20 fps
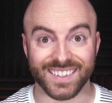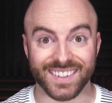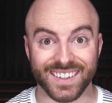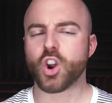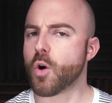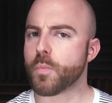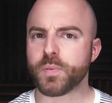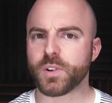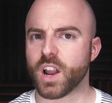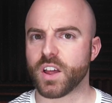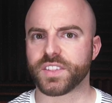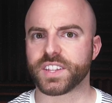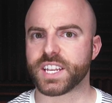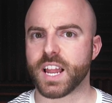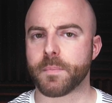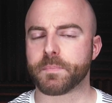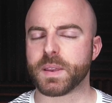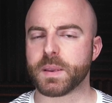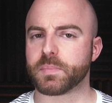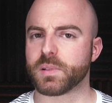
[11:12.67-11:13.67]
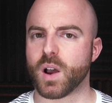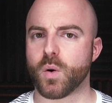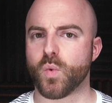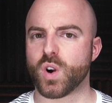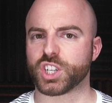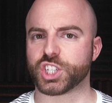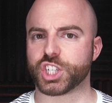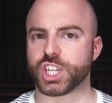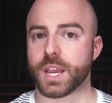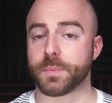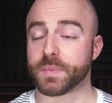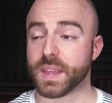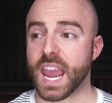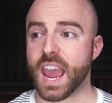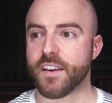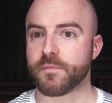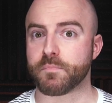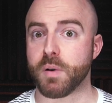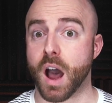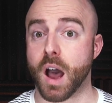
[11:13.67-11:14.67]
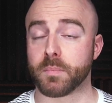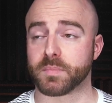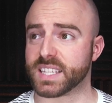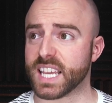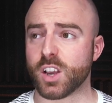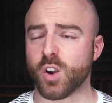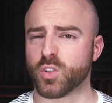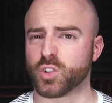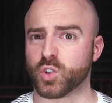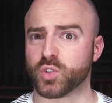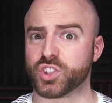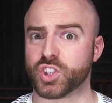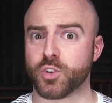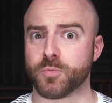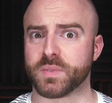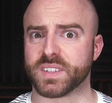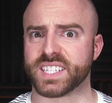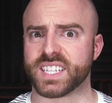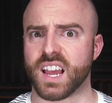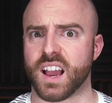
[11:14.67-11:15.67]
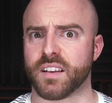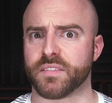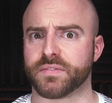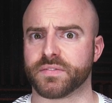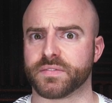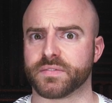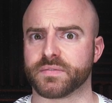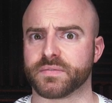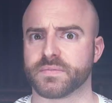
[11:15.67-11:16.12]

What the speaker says: Don't put all the dumb people on one ship. They have bombs. They go do stupid stuff.